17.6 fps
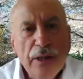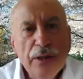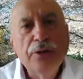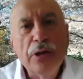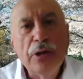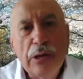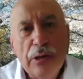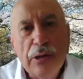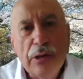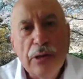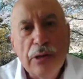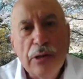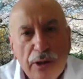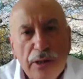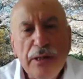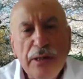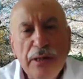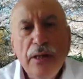to
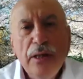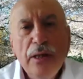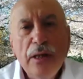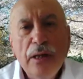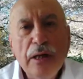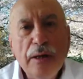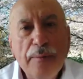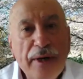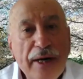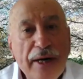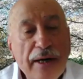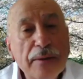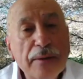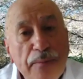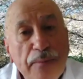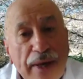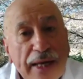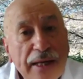learn
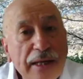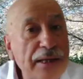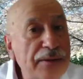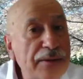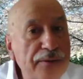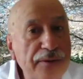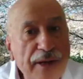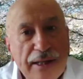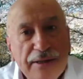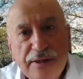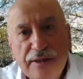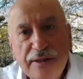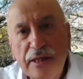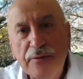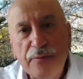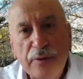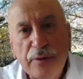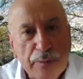about mega trends
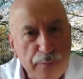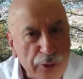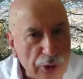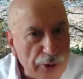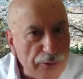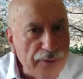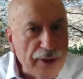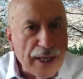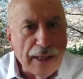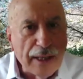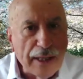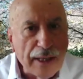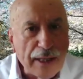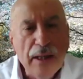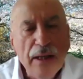that were brewing,